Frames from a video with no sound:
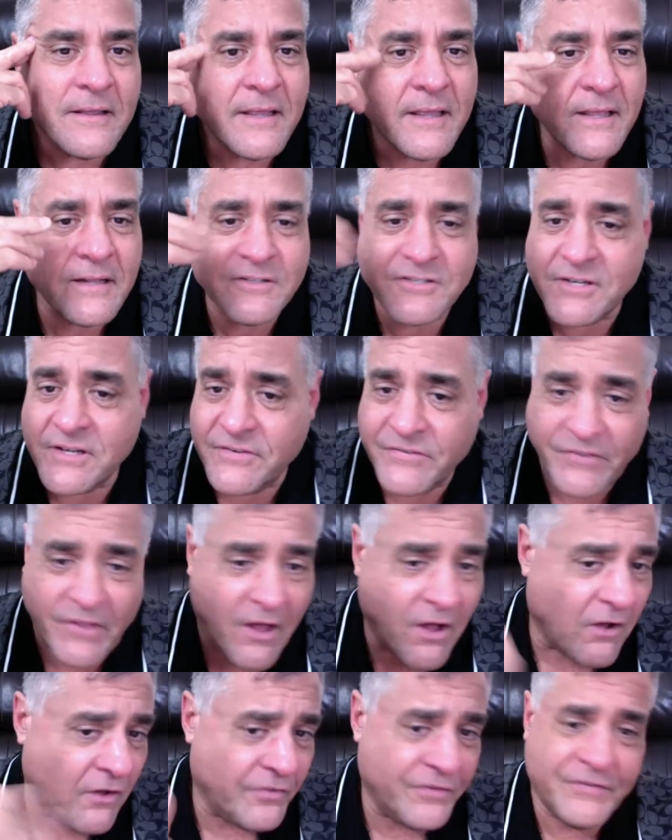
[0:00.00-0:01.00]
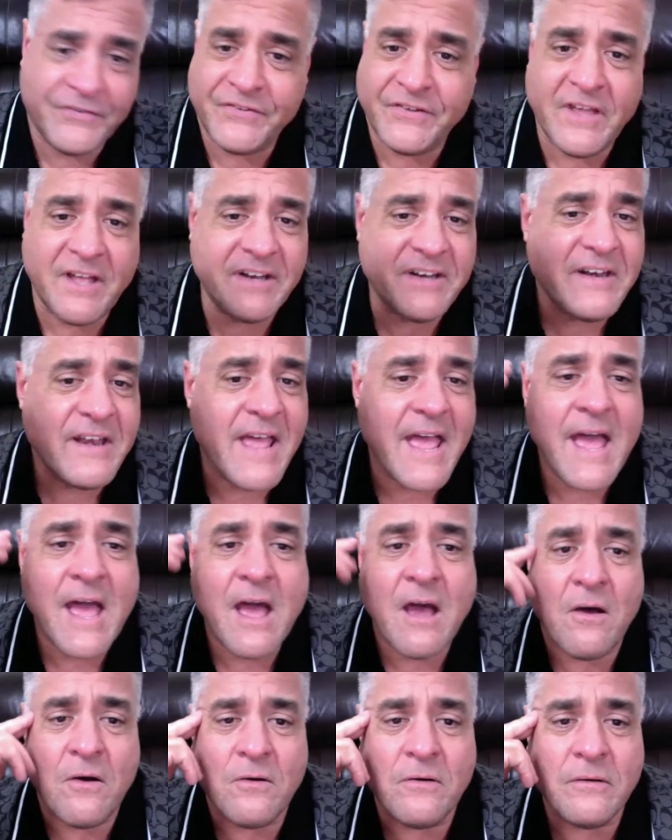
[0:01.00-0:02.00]
And just all of a sudden
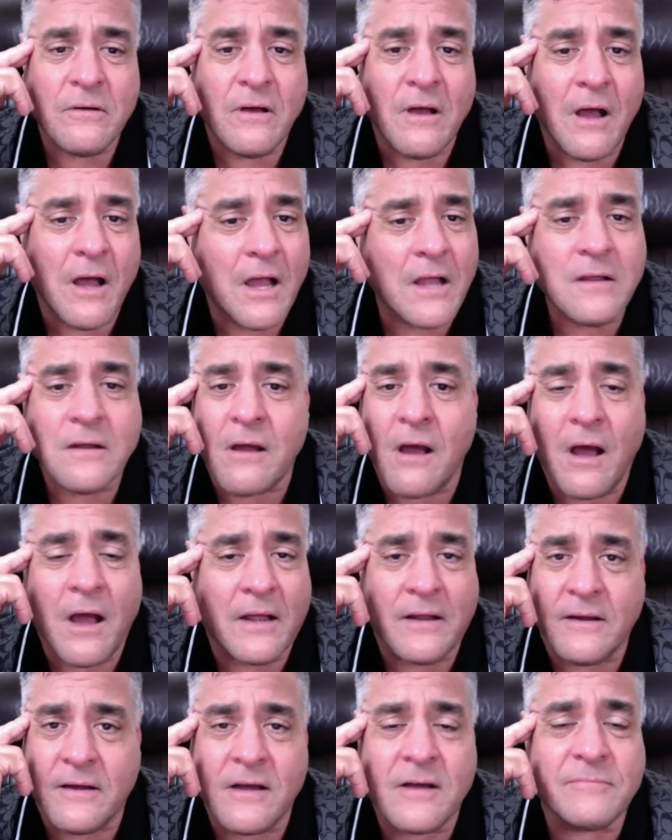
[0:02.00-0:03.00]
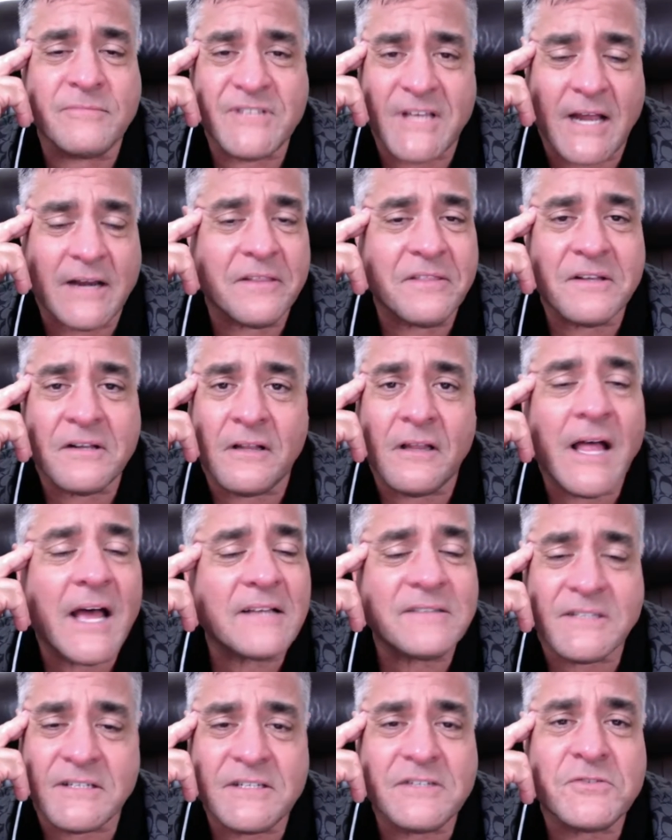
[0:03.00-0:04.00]
now, Hong Kong comes out of the
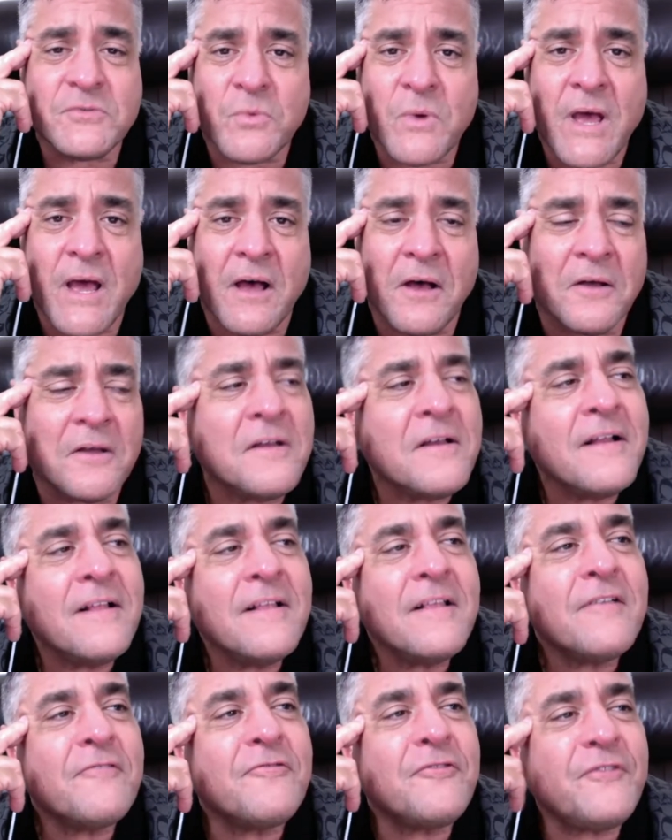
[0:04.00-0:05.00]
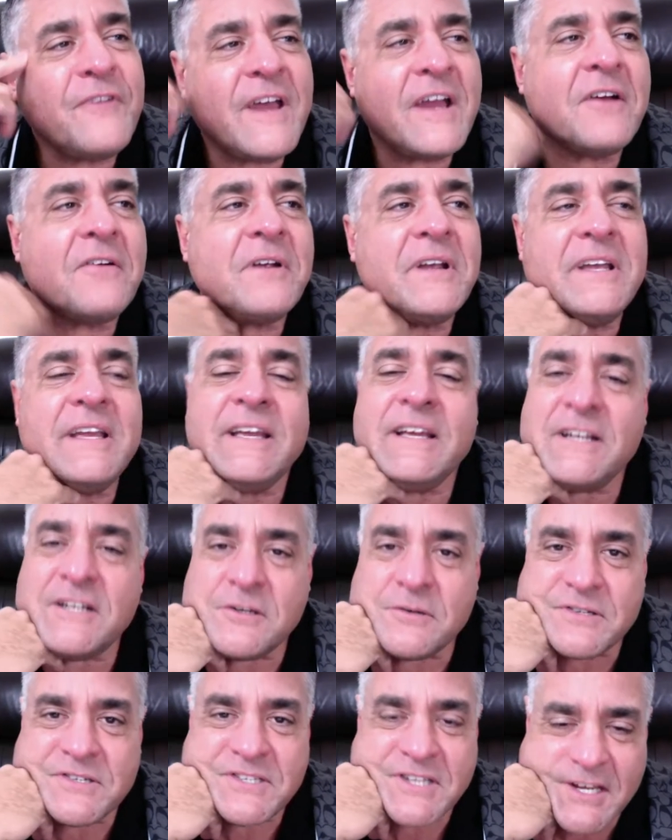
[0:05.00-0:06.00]
closet as well. Very
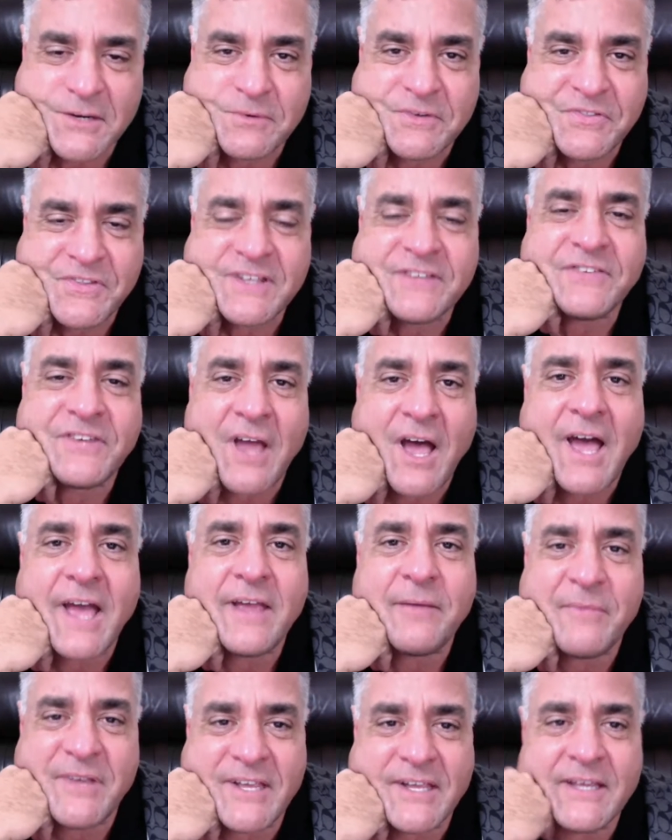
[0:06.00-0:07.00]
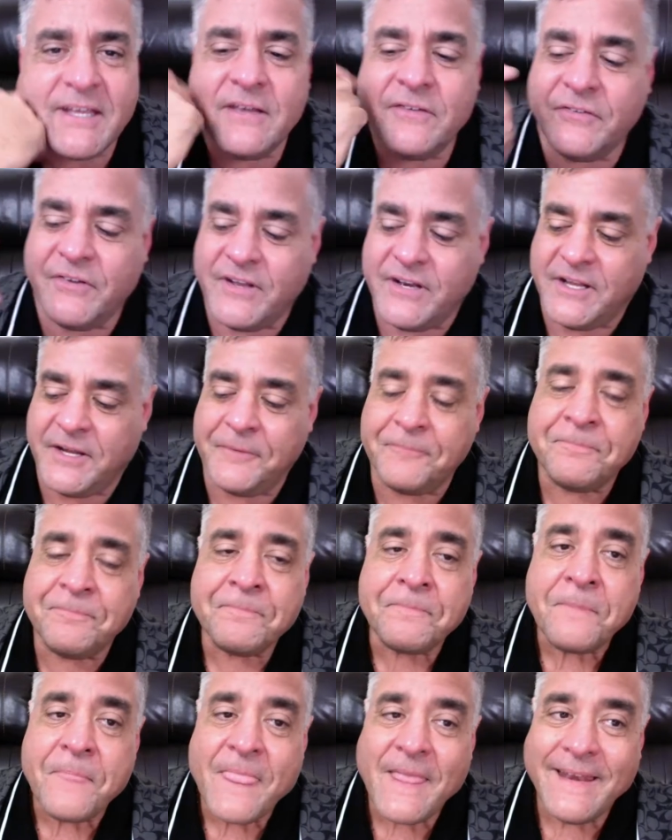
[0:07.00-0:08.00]
interesting with the timing, isn't it?
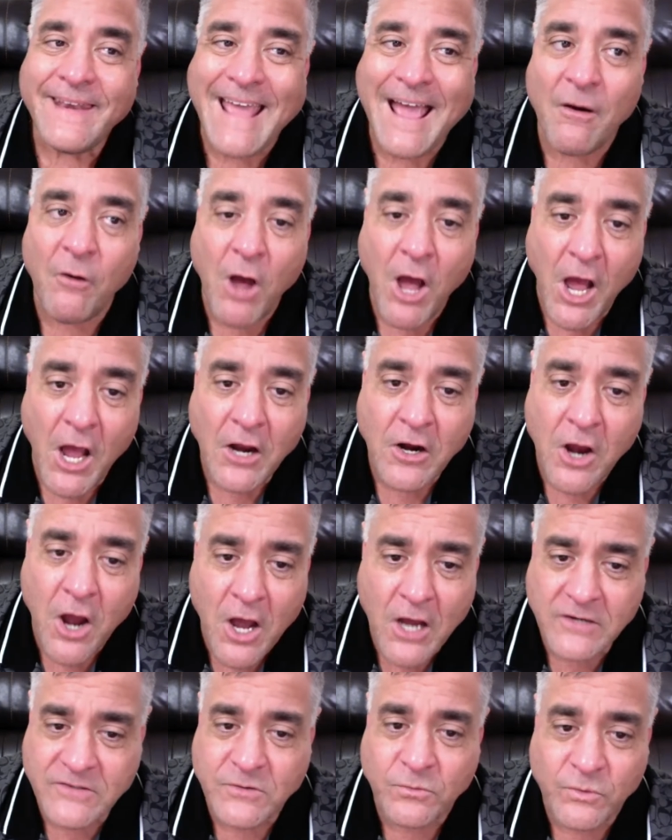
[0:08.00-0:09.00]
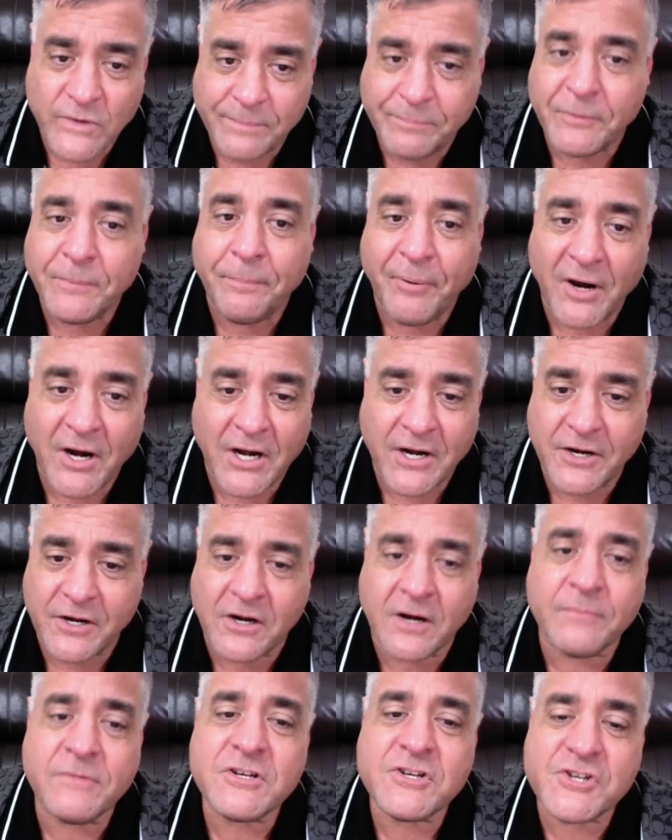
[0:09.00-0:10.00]
Now, Hong Kong's a Ripple
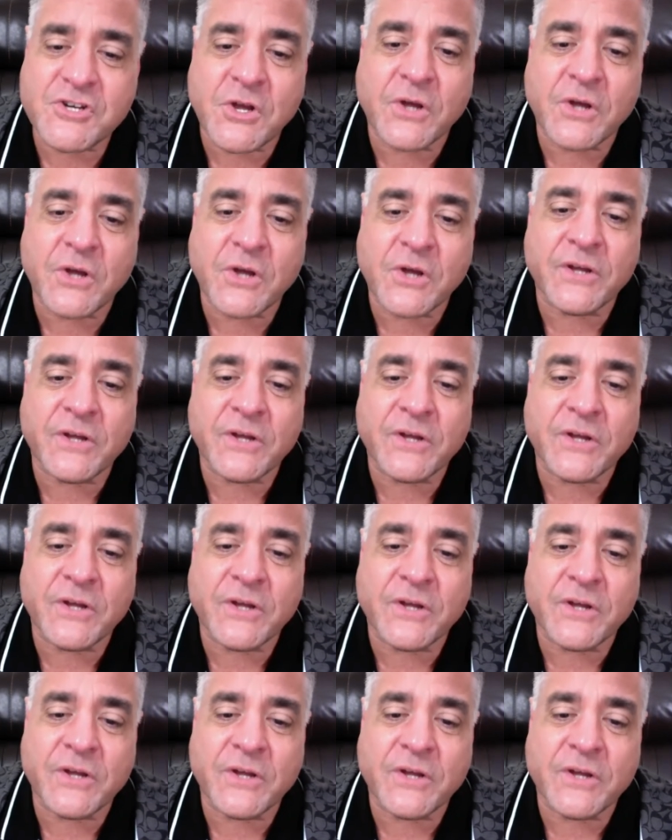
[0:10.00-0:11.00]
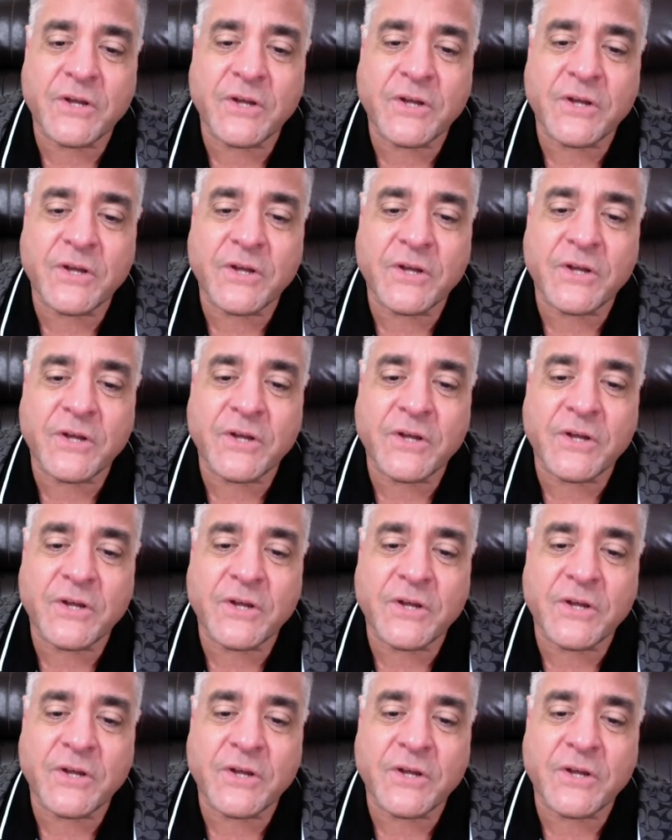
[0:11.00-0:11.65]
partner. I'm going to show you this in the end.